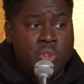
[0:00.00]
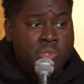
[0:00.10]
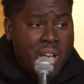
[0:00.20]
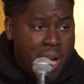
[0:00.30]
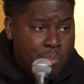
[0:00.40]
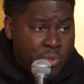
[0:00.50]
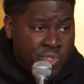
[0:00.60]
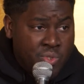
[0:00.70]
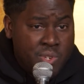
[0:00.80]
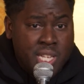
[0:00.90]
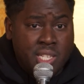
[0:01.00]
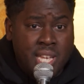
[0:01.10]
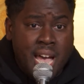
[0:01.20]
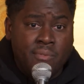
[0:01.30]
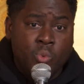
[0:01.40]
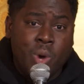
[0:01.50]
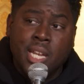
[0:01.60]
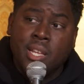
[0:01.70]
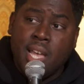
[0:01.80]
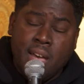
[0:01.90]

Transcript: those opportunities have a way